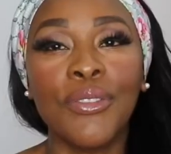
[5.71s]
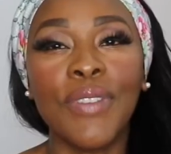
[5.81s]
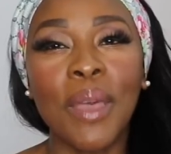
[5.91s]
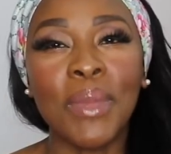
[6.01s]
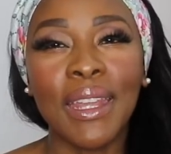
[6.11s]

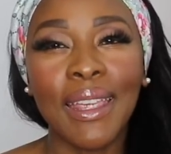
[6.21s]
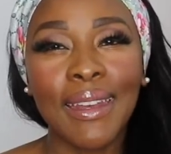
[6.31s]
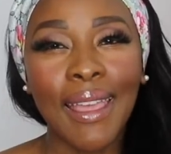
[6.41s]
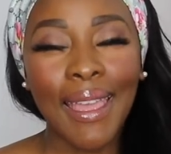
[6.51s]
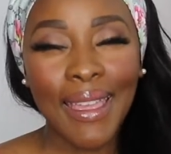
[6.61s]

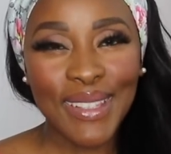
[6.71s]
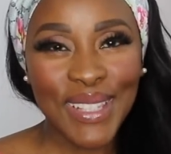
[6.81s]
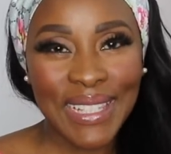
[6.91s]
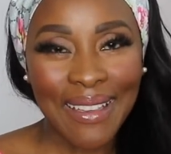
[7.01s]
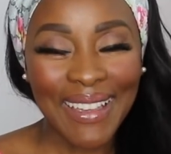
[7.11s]
feminine
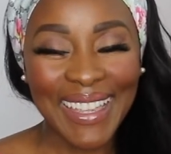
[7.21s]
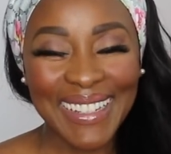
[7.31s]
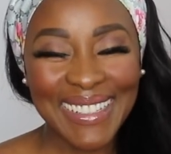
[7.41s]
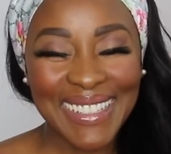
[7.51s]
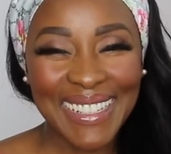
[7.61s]

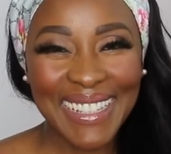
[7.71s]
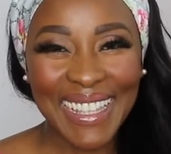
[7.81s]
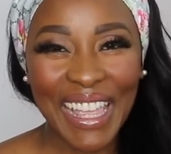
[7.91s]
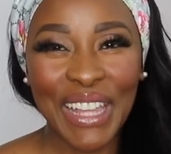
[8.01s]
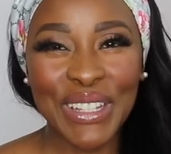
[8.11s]
insight
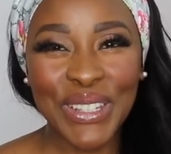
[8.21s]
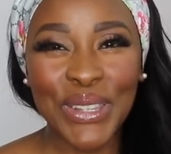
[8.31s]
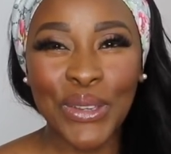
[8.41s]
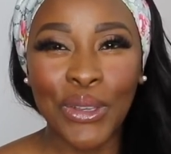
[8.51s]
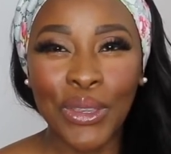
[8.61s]

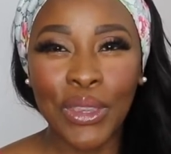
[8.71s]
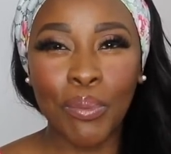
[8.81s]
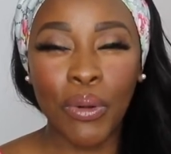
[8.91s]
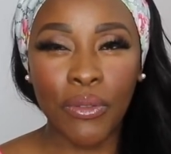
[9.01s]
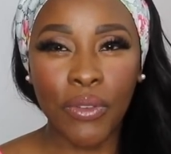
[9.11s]
into the
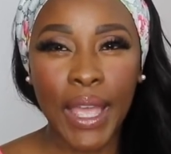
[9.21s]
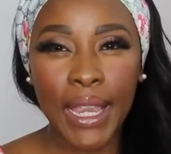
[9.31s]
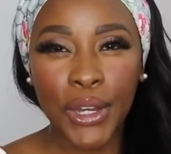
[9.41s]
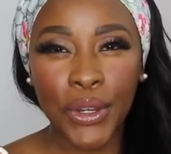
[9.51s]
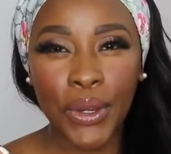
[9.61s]

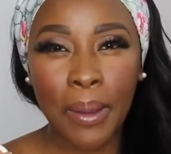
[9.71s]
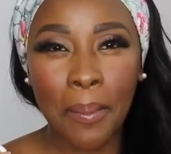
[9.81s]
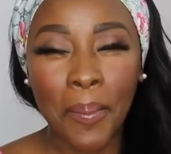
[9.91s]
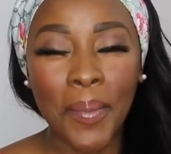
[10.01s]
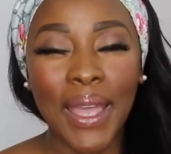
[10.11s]
provider
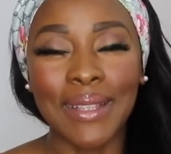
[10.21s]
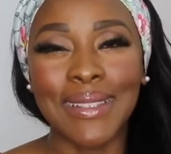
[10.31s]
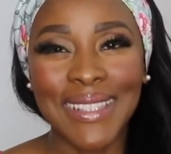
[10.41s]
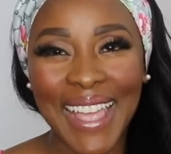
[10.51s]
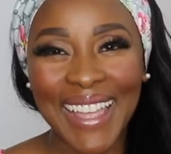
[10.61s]

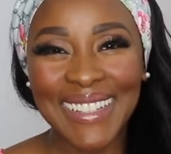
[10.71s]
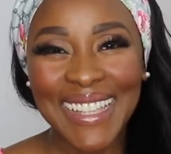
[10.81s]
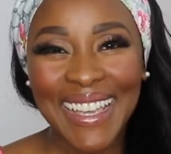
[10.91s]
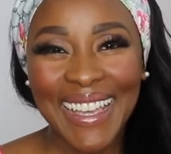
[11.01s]
mindset.